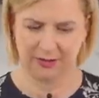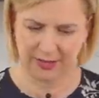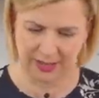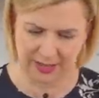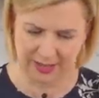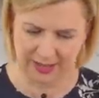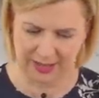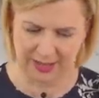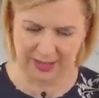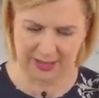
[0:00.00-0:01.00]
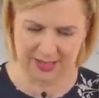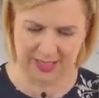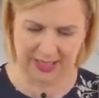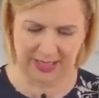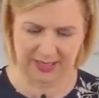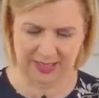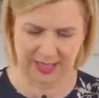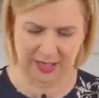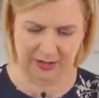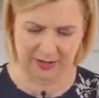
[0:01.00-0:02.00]
it is sticky,
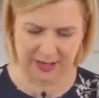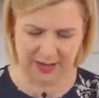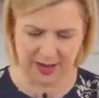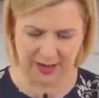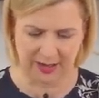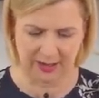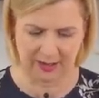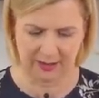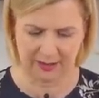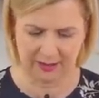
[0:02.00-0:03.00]
stickier than honey.